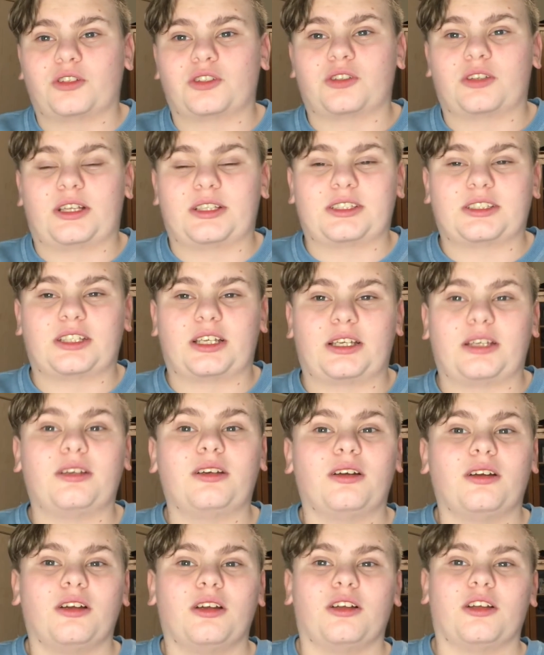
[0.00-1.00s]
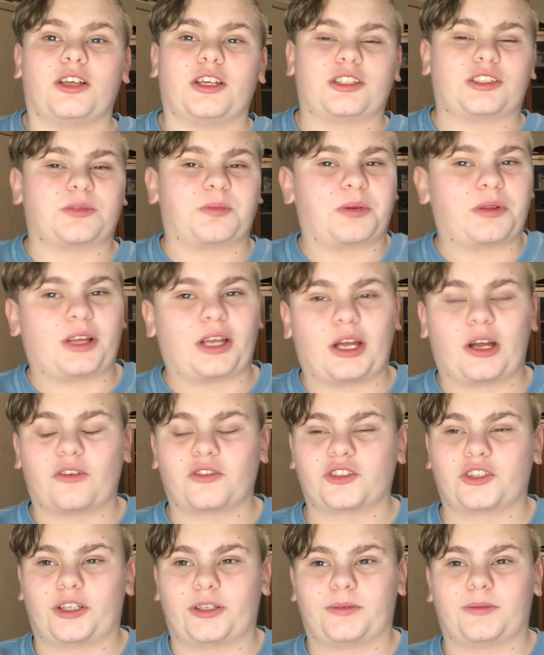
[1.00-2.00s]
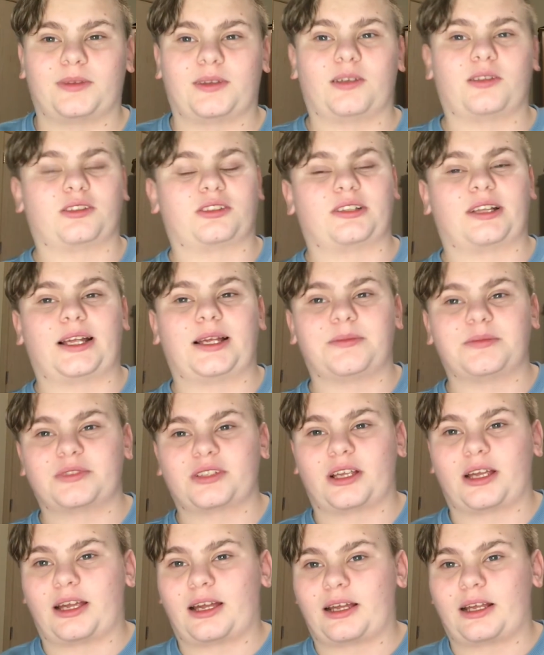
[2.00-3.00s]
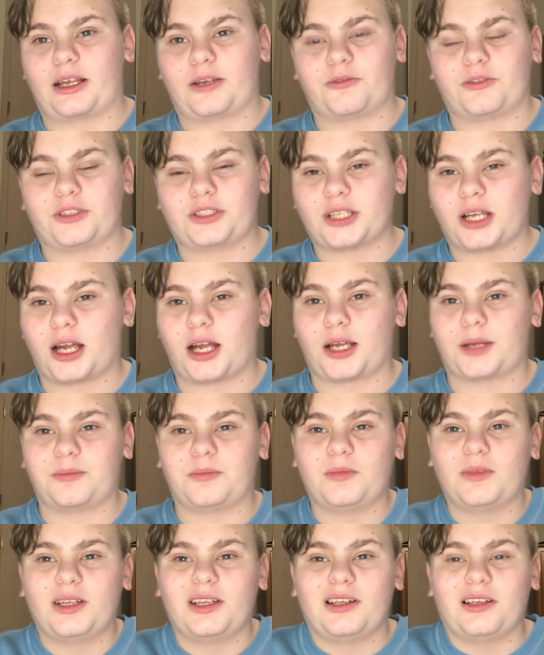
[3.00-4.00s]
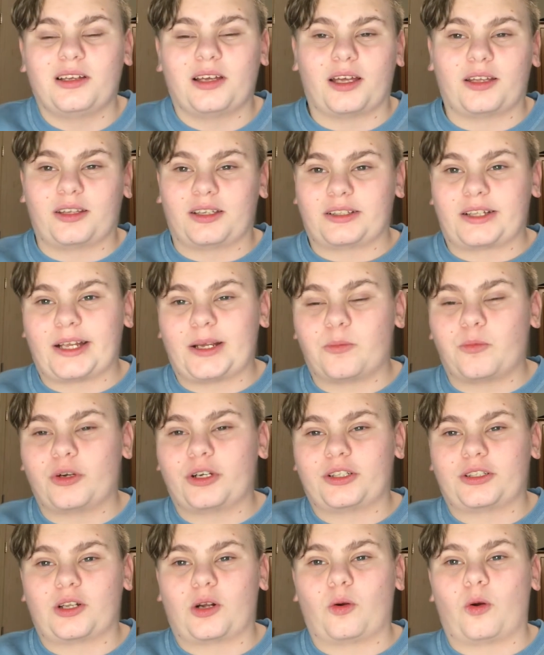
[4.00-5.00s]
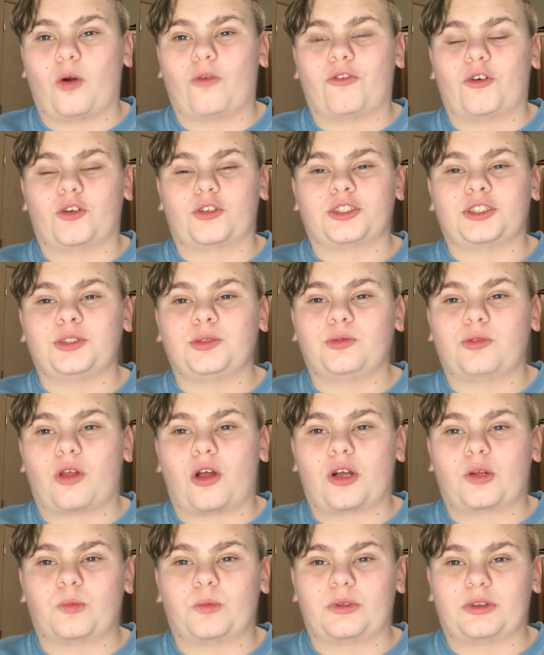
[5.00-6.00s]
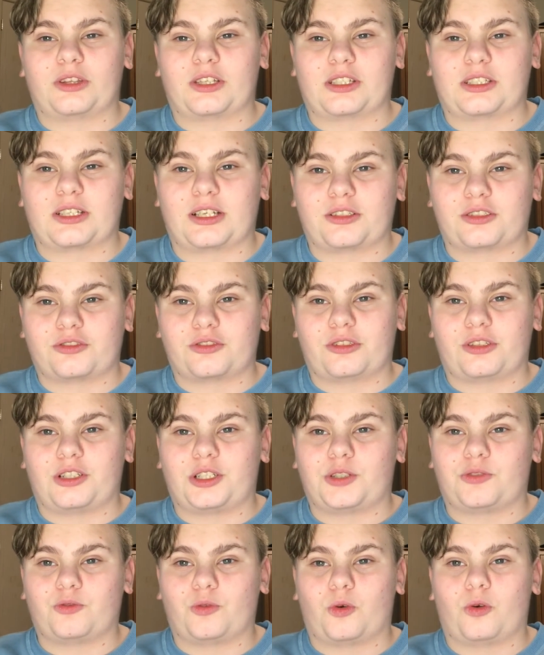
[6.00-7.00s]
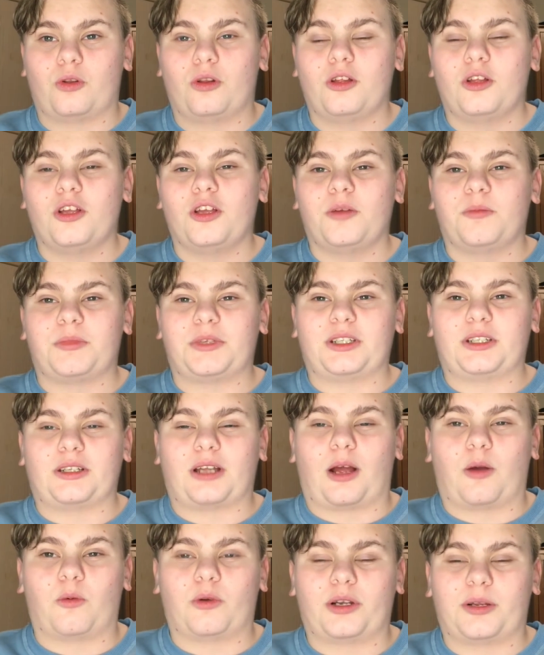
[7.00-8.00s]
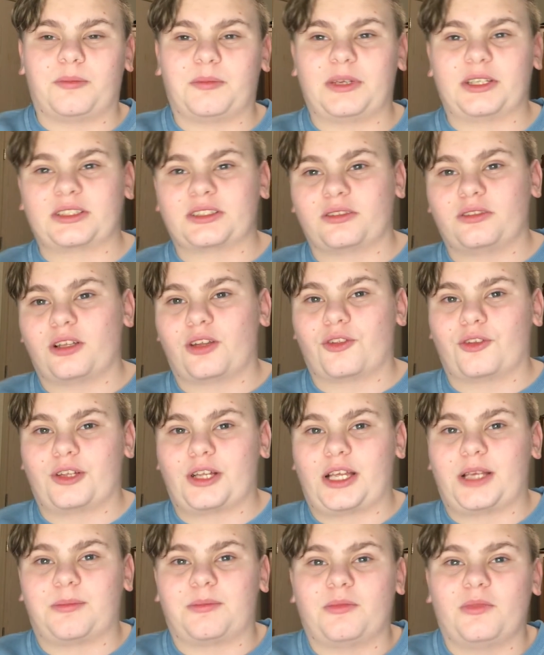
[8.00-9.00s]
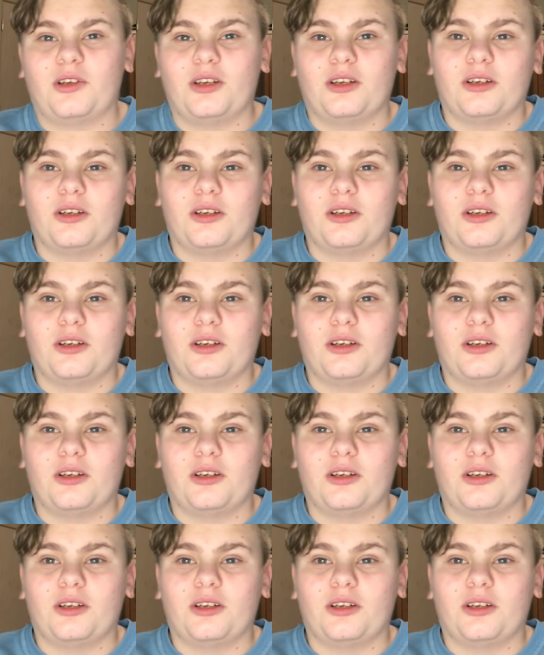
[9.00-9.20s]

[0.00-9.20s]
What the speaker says: So let's say it's playoffs, like there's games at every time, and the game wouldn't go over too long with this extra inning rule, meaning I wouldn't miss another game.